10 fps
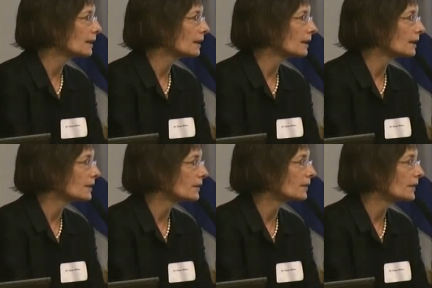
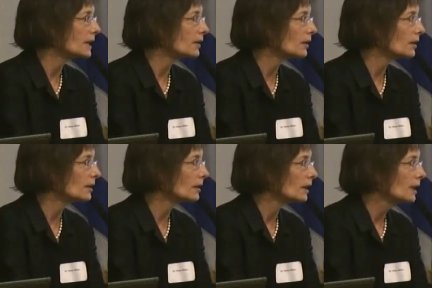to feed
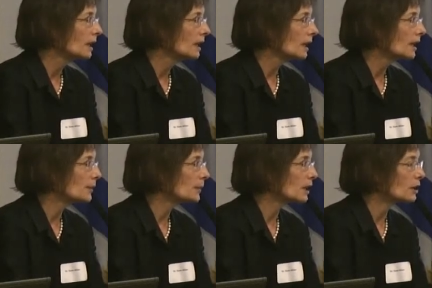her
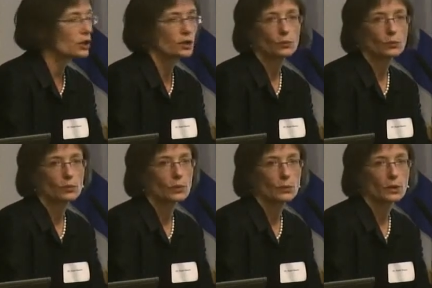because
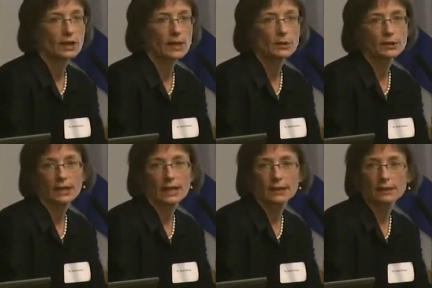we weren't able to
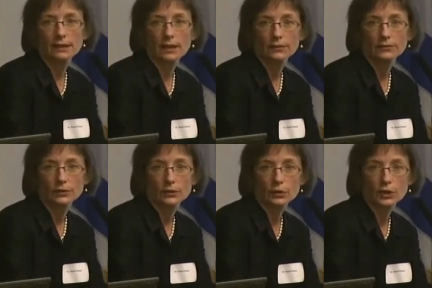get enough
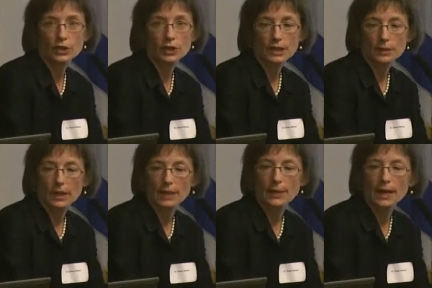nutrition in
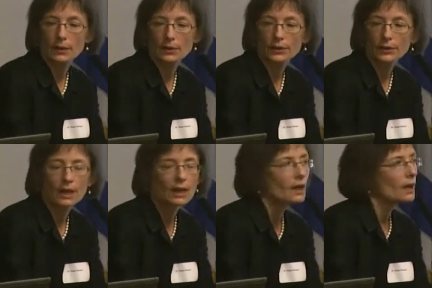by mouth.
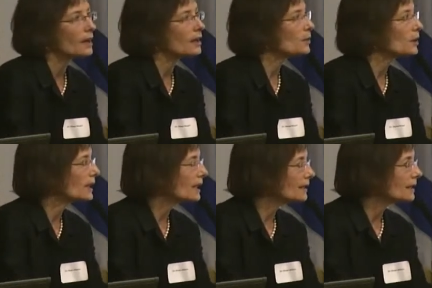Her
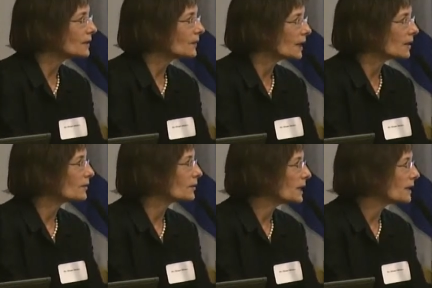kidneys failed
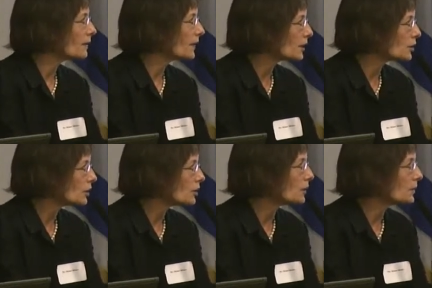from the
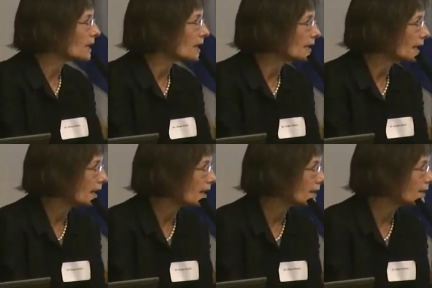infection. She was on
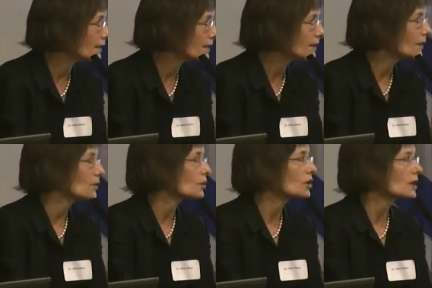
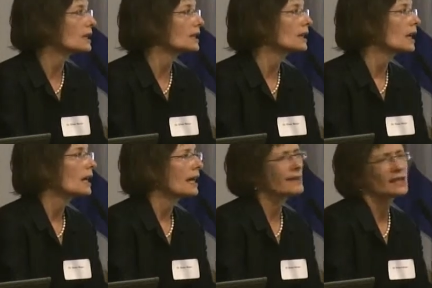dialysis.
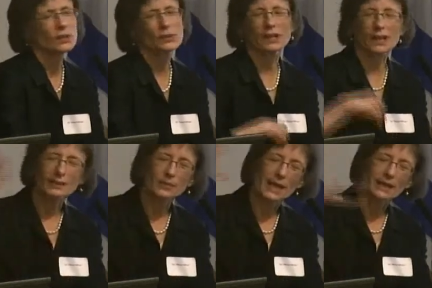And then she was
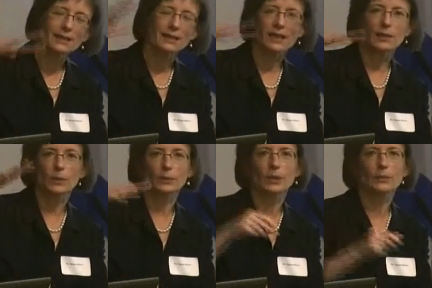on medicine to keep
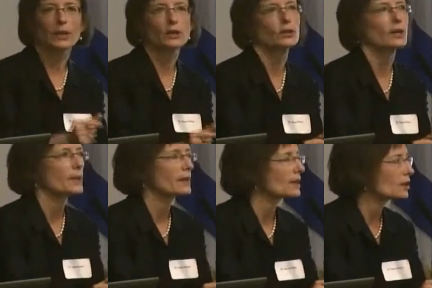her blood pressure up.
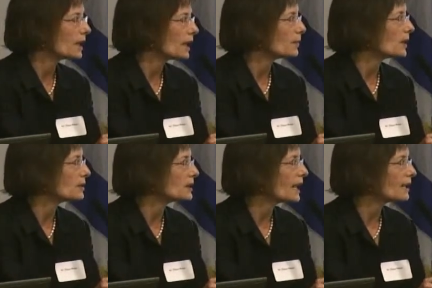I think she had
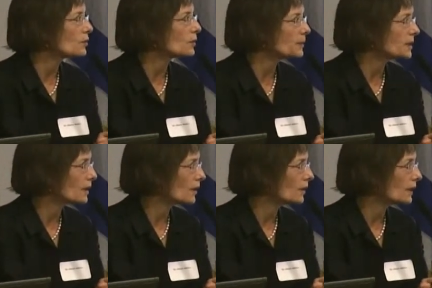about 10 drips
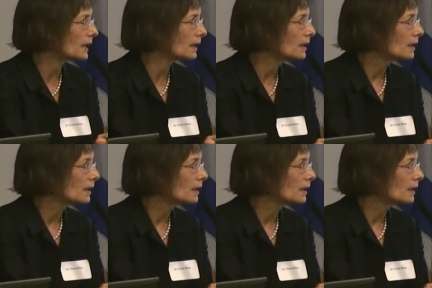going.